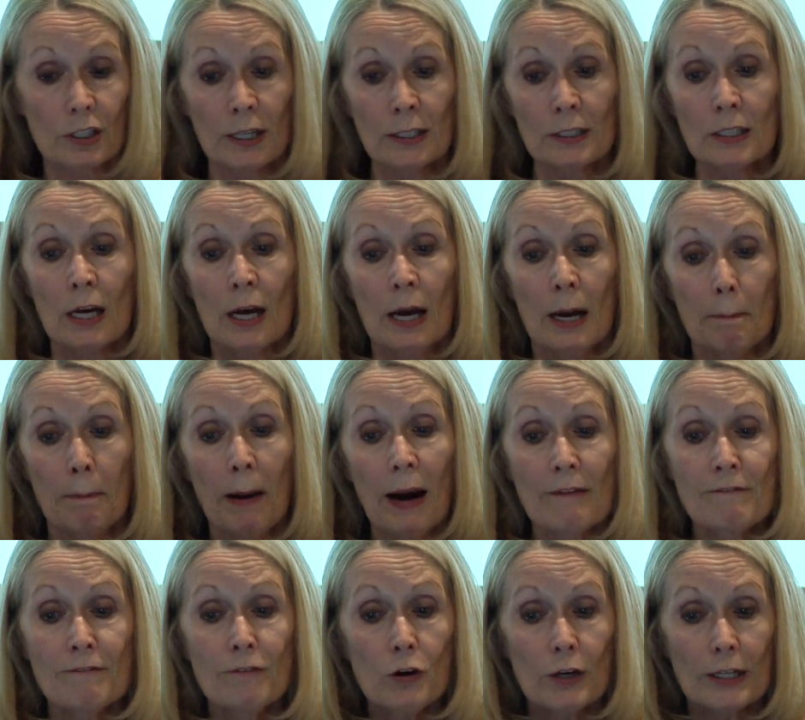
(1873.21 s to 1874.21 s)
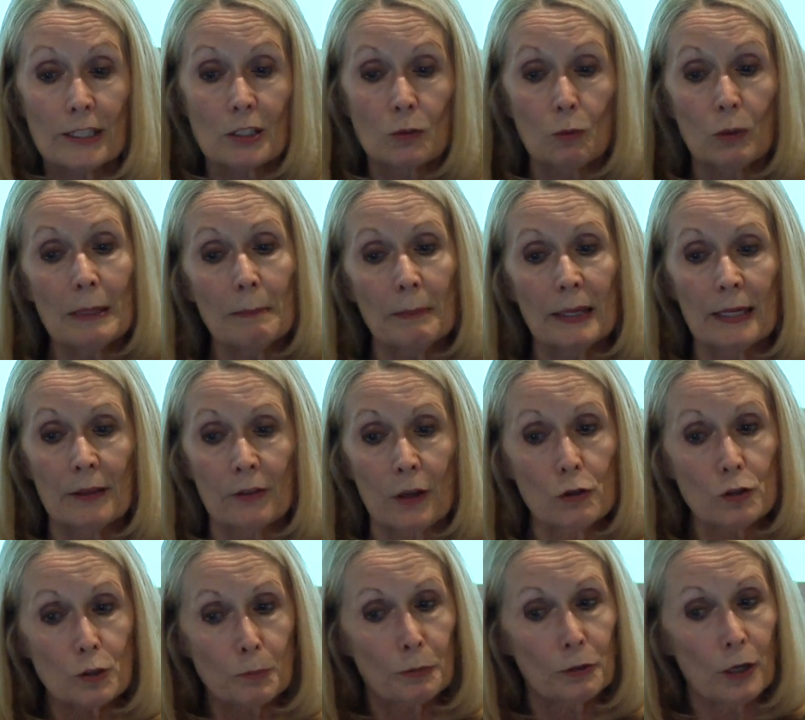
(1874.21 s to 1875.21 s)
And by voice, we mean
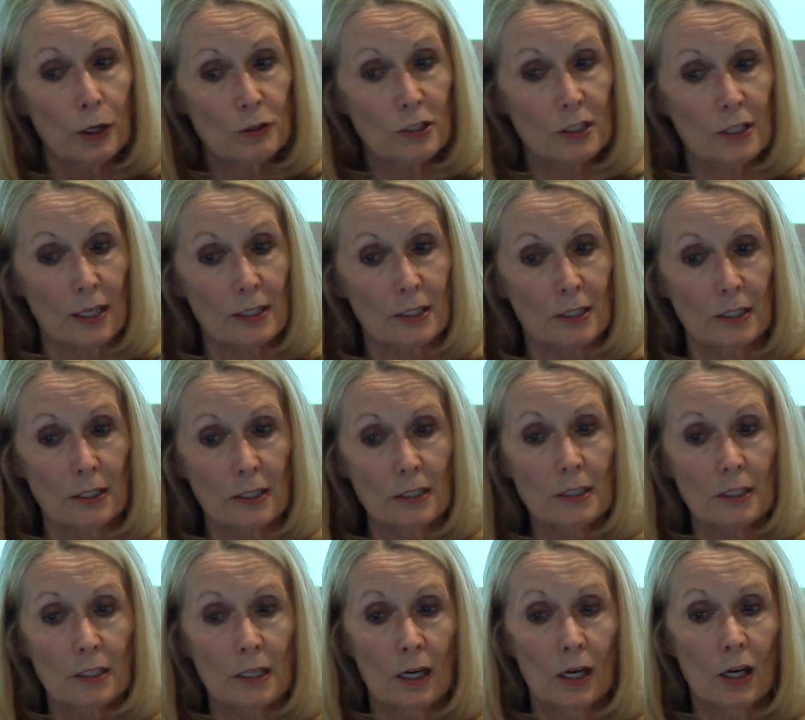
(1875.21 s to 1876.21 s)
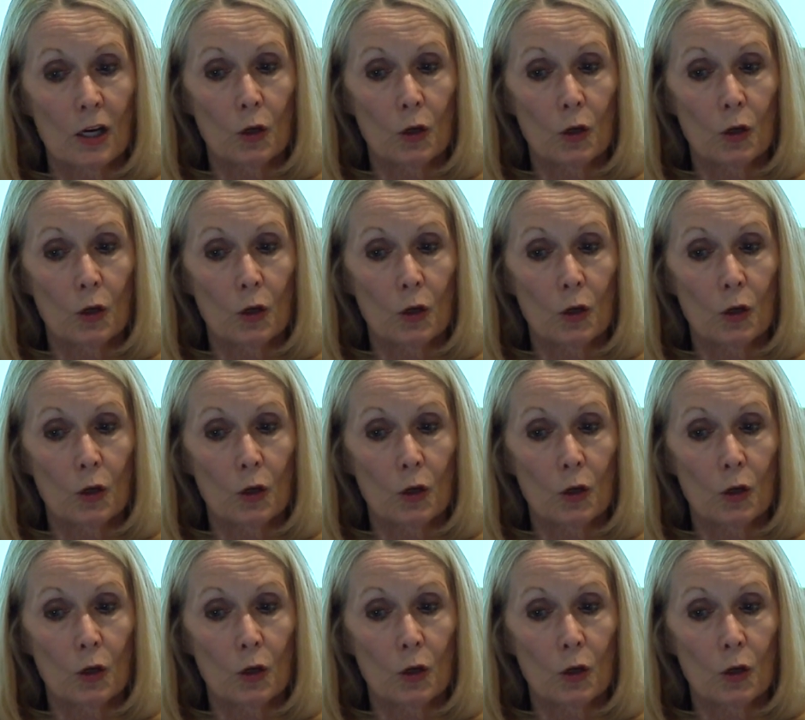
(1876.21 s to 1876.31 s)
those processes